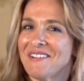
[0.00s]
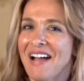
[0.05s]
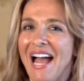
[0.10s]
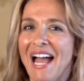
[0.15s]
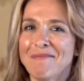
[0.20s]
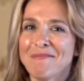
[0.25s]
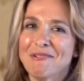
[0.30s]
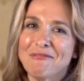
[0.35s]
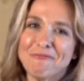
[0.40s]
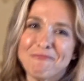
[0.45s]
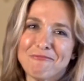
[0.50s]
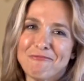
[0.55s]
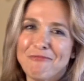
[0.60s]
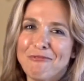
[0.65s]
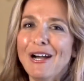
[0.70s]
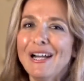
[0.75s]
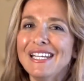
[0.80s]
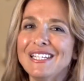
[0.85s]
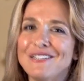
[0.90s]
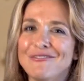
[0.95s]
I'm a
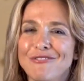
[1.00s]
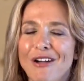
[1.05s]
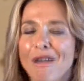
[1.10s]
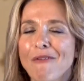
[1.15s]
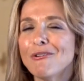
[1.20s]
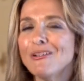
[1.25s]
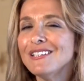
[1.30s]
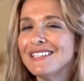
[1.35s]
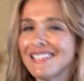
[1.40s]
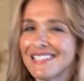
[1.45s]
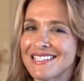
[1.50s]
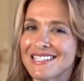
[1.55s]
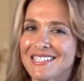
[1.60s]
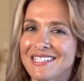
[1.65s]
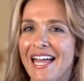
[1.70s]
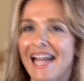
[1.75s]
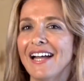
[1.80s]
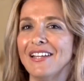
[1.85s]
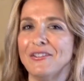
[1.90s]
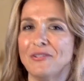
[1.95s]
wife, I want that
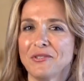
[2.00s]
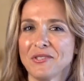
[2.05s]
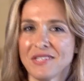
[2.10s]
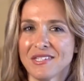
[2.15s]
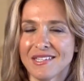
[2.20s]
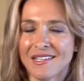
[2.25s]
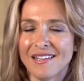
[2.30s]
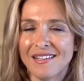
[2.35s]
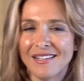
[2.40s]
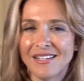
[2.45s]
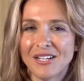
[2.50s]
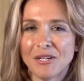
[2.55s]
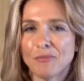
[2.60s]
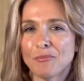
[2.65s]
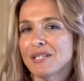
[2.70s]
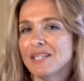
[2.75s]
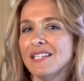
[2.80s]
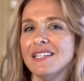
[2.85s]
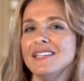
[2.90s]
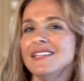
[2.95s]
status.
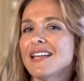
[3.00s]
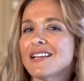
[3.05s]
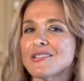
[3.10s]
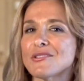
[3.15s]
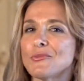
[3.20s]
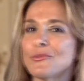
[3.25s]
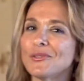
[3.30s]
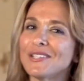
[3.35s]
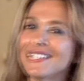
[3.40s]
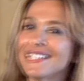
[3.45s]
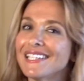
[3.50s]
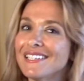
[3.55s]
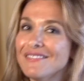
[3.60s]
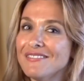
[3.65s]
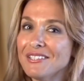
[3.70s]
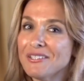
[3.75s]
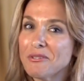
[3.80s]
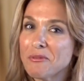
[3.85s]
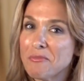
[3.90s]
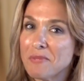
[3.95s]
But he doesn't want to give
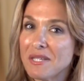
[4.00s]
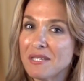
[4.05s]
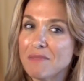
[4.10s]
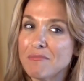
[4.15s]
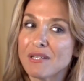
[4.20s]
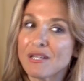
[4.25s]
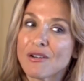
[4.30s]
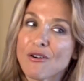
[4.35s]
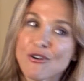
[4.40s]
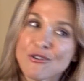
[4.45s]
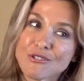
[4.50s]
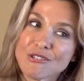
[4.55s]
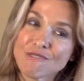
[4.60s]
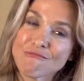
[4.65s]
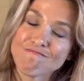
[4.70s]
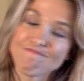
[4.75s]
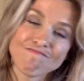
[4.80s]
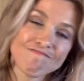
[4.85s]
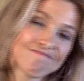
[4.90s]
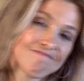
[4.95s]
it to me because
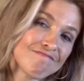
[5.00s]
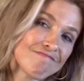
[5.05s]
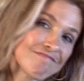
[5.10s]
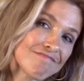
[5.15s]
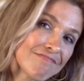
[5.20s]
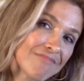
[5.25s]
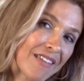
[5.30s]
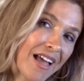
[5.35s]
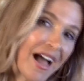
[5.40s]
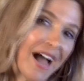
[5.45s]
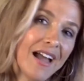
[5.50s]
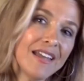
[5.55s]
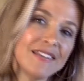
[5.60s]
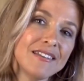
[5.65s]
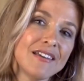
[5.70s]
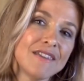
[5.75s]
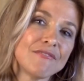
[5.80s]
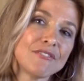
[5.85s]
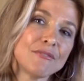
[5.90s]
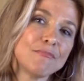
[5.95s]
I
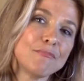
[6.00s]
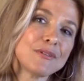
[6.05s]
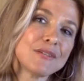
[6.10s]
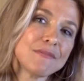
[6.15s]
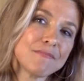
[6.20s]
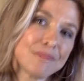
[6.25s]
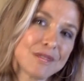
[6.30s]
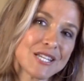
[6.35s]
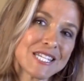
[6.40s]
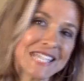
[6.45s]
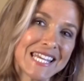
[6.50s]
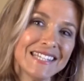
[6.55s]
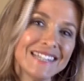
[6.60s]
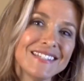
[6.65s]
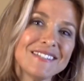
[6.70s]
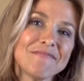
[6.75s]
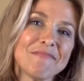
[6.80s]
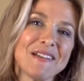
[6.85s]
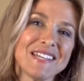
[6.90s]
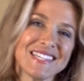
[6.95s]
never
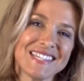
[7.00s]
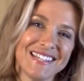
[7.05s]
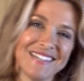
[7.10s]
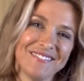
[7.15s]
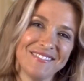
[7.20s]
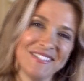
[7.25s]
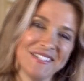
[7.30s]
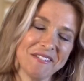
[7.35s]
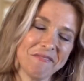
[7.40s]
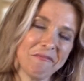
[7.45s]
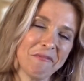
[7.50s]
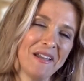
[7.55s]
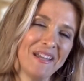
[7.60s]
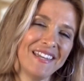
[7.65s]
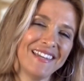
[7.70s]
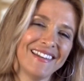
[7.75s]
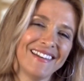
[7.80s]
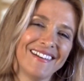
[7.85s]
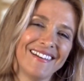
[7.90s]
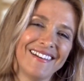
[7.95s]
presented myself this way.
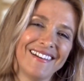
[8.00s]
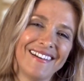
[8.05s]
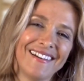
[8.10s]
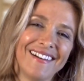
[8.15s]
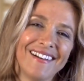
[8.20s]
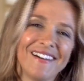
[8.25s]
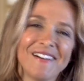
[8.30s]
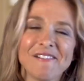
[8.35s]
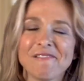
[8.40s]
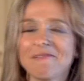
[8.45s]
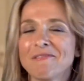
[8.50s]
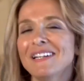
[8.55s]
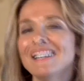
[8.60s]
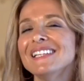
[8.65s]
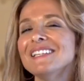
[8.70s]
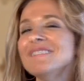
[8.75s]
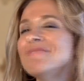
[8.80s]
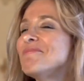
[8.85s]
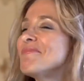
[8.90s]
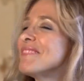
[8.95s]

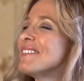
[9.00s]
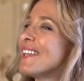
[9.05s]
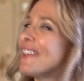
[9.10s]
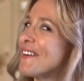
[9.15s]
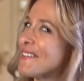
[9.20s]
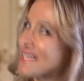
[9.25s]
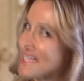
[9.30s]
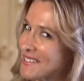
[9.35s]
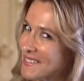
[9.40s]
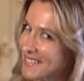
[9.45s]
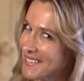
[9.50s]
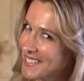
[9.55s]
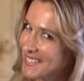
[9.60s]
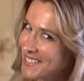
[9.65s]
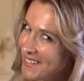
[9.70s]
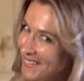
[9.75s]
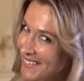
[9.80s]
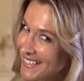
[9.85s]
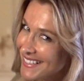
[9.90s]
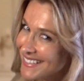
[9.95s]
Well, long story
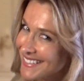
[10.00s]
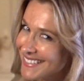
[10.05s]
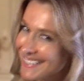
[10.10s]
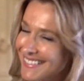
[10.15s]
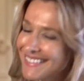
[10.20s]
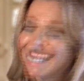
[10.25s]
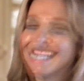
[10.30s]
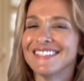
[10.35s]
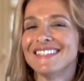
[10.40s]
short,